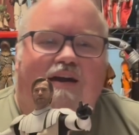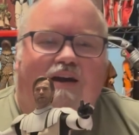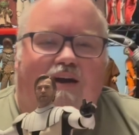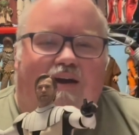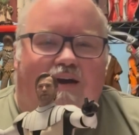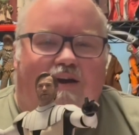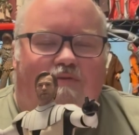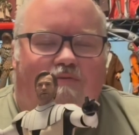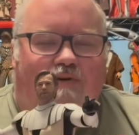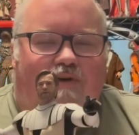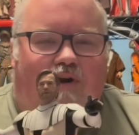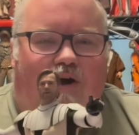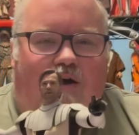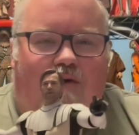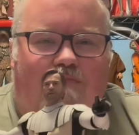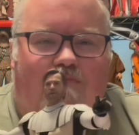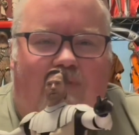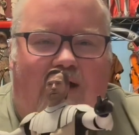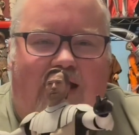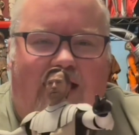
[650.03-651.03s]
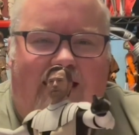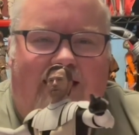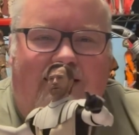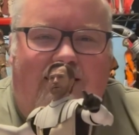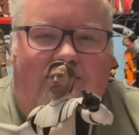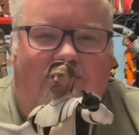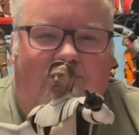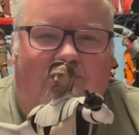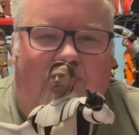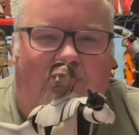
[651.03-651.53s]
Here we are back
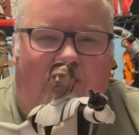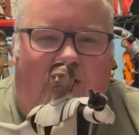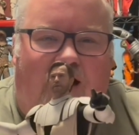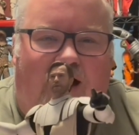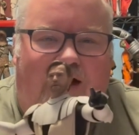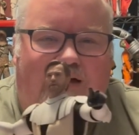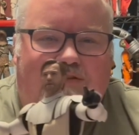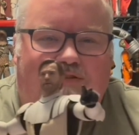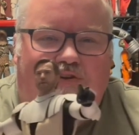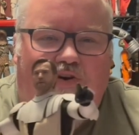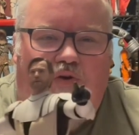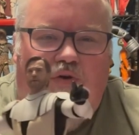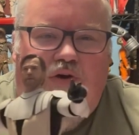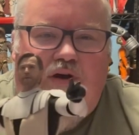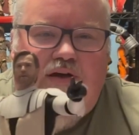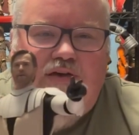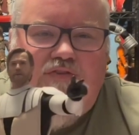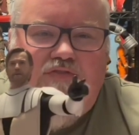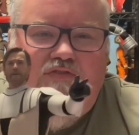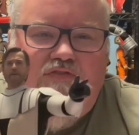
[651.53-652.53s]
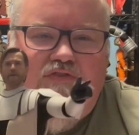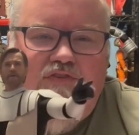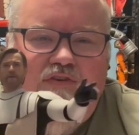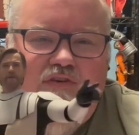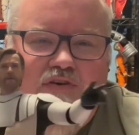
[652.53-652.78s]
with Hot Toys